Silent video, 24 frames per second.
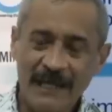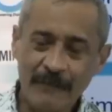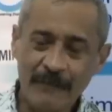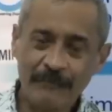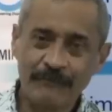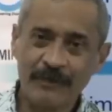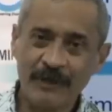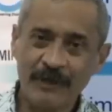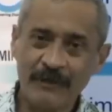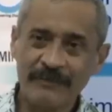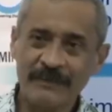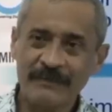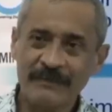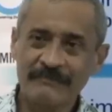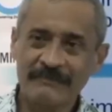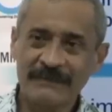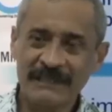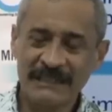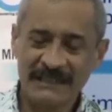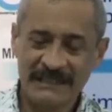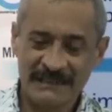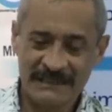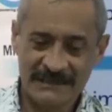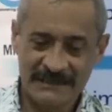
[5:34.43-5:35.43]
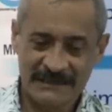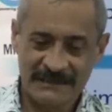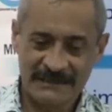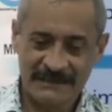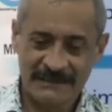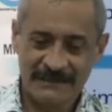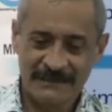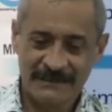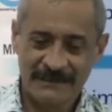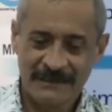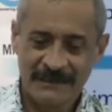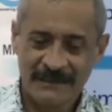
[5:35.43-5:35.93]
Our problem
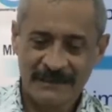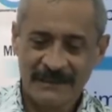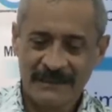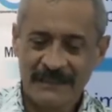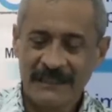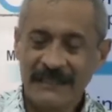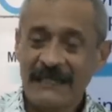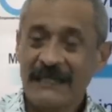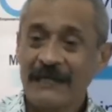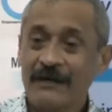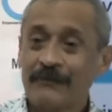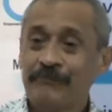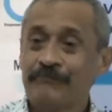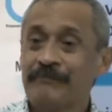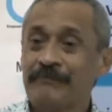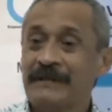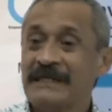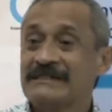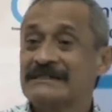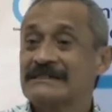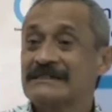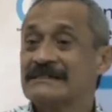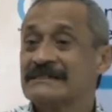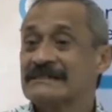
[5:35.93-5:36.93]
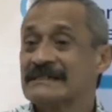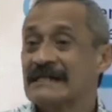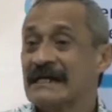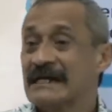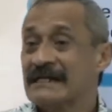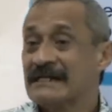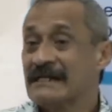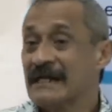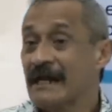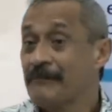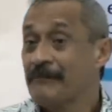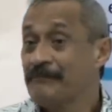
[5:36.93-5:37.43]
is our
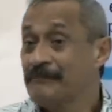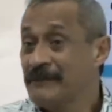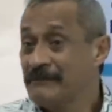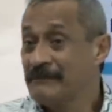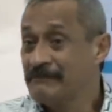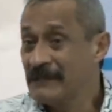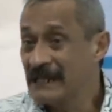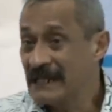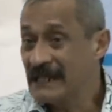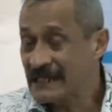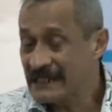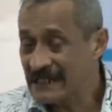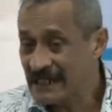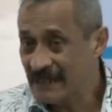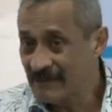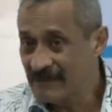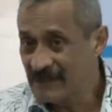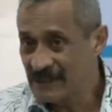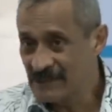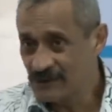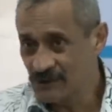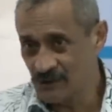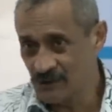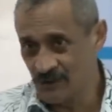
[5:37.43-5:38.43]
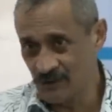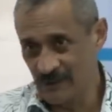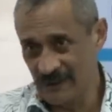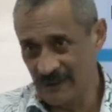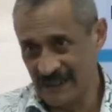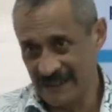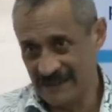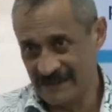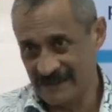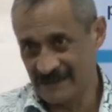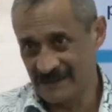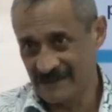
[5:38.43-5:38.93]
people are coming too
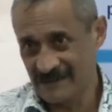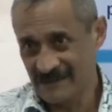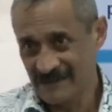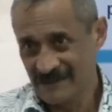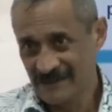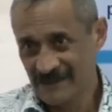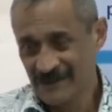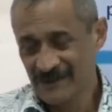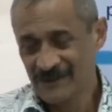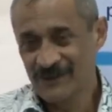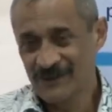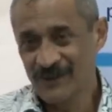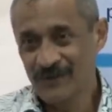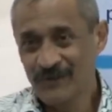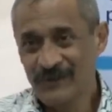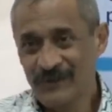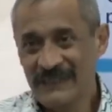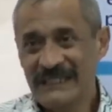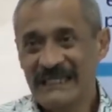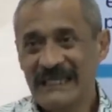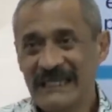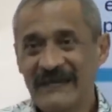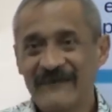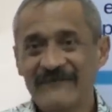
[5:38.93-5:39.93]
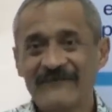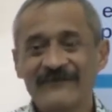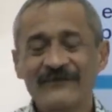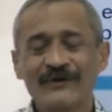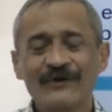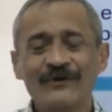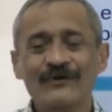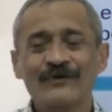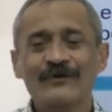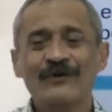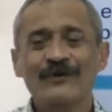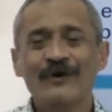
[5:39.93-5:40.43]
late. So we have
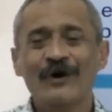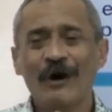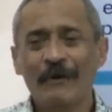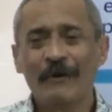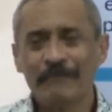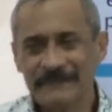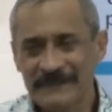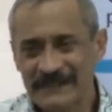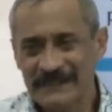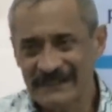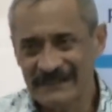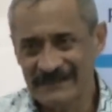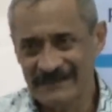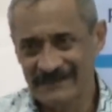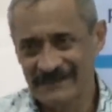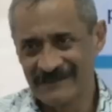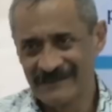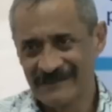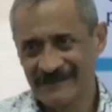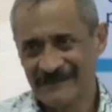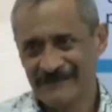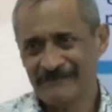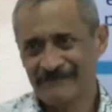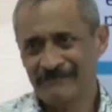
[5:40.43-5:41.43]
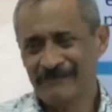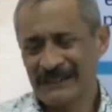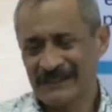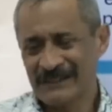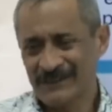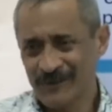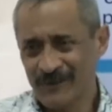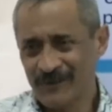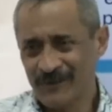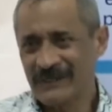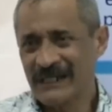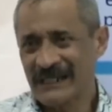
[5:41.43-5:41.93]
no option
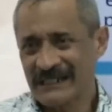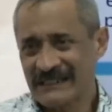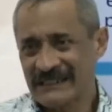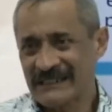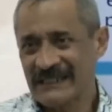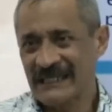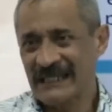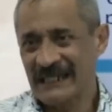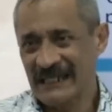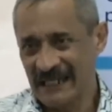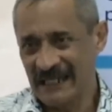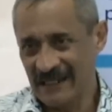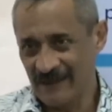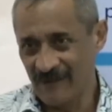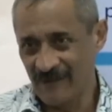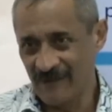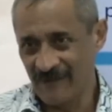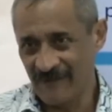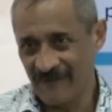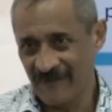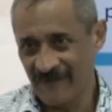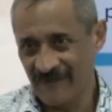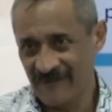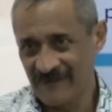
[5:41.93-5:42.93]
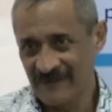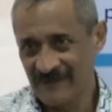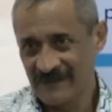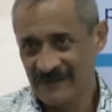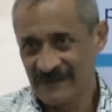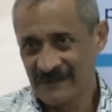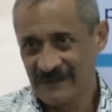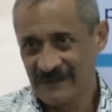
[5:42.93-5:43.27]
but to cut their leg off.